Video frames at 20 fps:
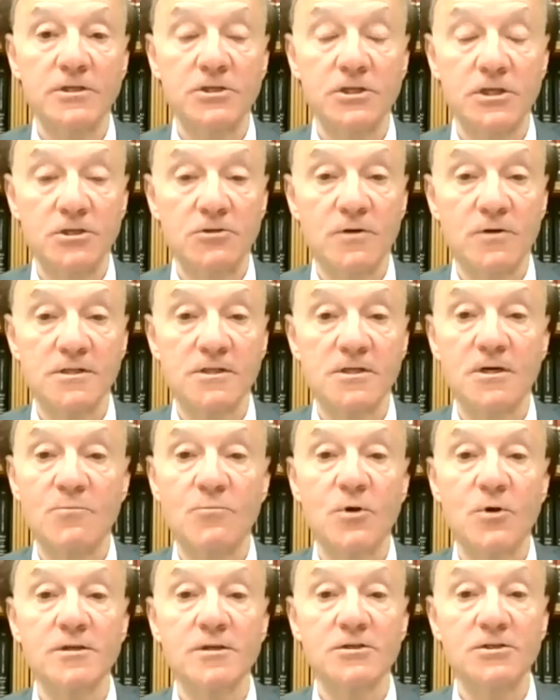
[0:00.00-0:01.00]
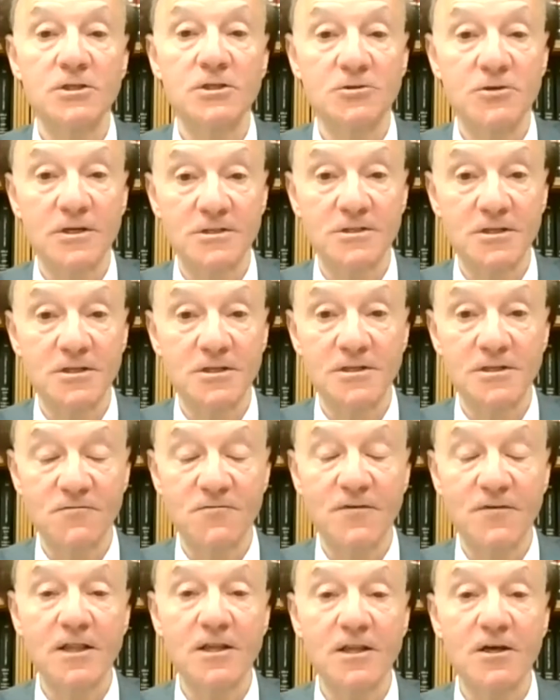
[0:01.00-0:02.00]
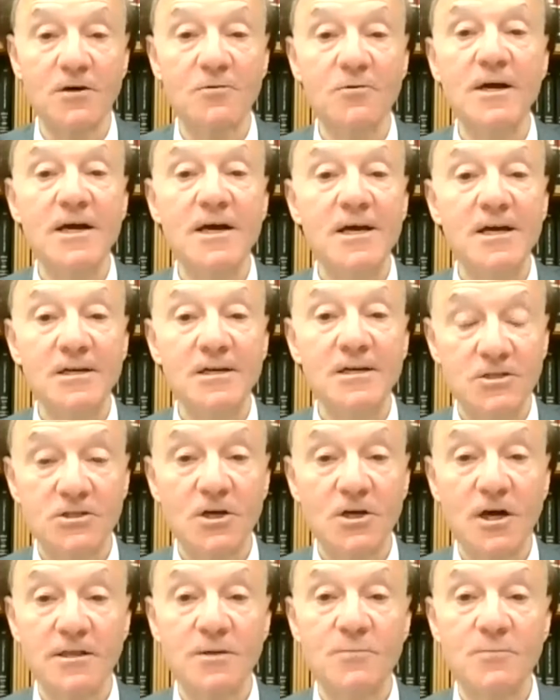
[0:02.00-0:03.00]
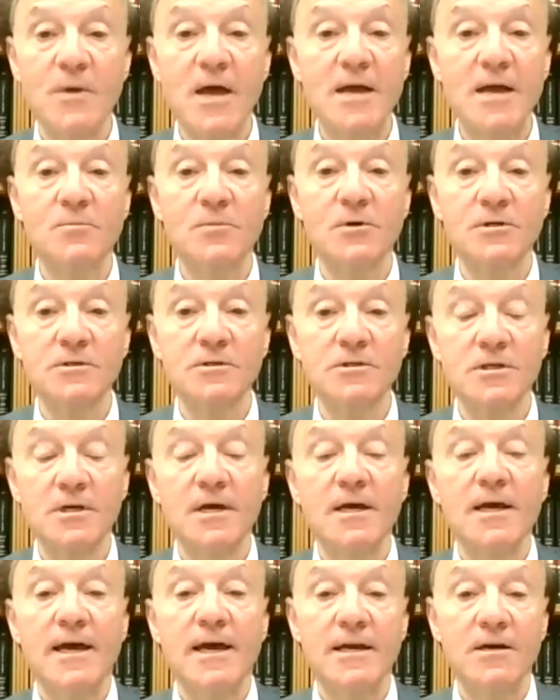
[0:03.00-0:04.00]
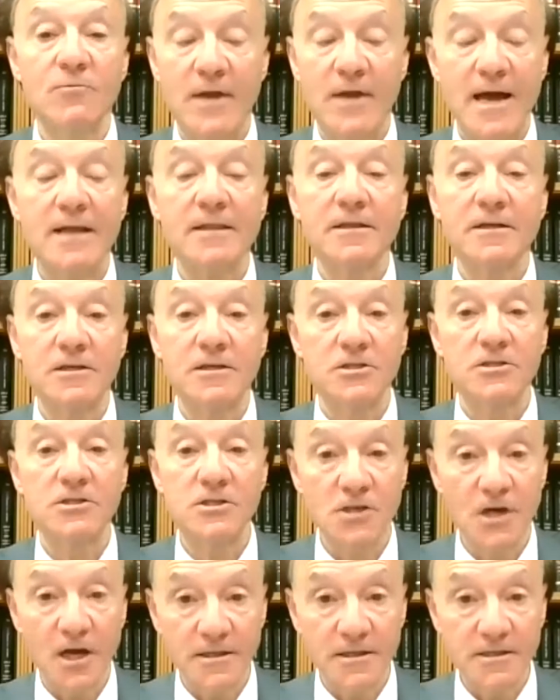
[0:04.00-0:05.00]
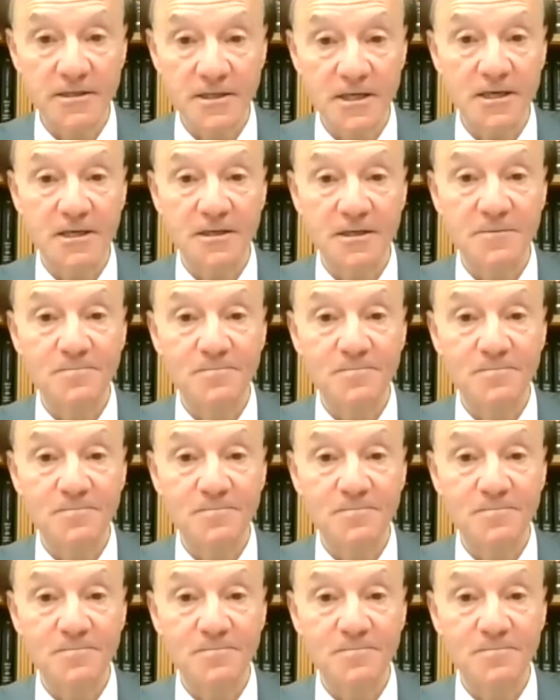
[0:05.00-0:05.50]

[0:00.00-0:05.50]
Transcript: She trusted her brother, she trusted this fellow, she signed the papers, and in reality she signed the deed.